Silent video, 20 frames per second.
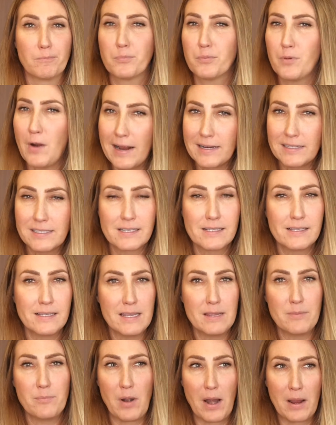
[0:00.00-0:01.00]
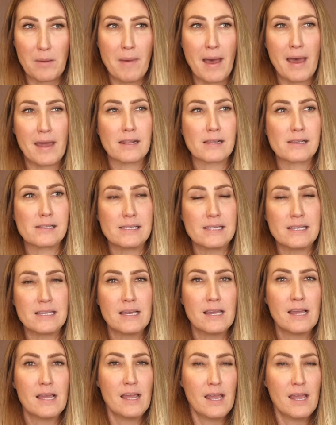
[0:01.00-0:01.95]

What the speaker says: Practically, pragmatically,